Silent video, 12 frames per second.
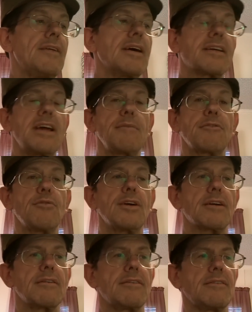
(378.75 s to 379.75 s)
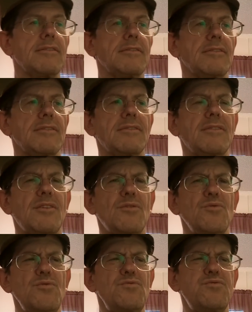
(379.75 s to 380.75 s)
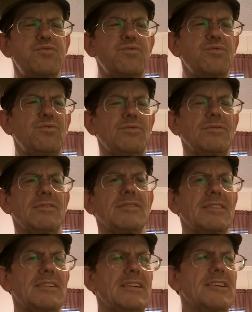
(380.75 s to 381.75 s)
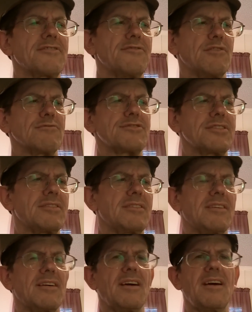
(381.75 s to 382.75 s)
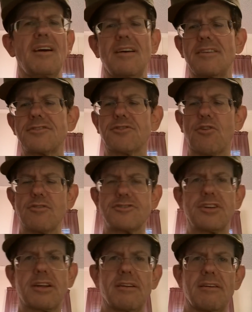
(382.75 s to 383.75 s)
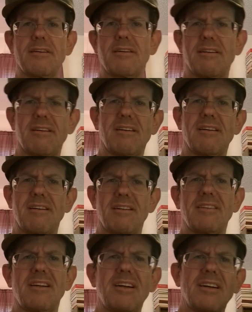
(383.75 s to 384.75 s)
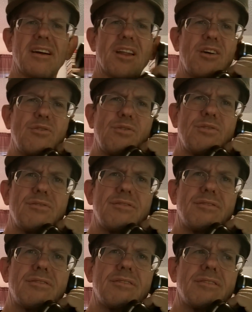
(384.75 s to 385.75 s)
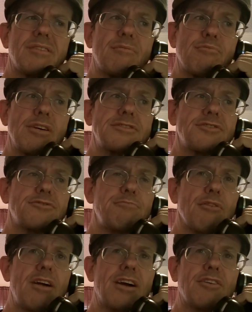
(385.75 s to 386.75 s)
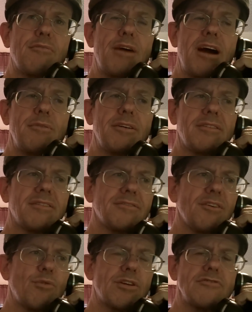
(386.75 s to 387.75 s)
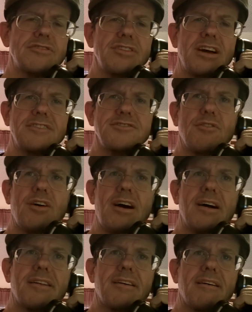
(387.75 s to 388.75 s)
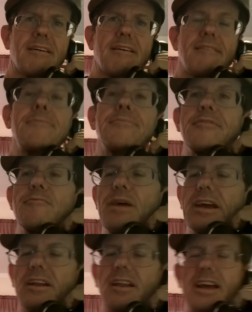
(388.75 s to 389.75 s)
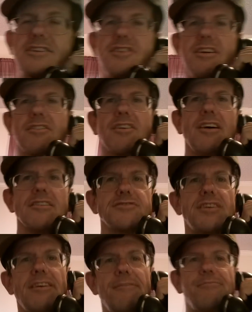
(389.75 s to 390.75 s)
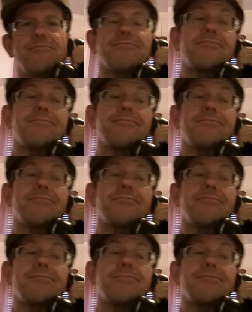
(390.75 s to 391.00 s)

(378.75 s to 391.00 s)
That came quick. Ooh, phone's scorching. Hello? President Barack Obama? No wonder this line's so hot. You're making election year calls, huh?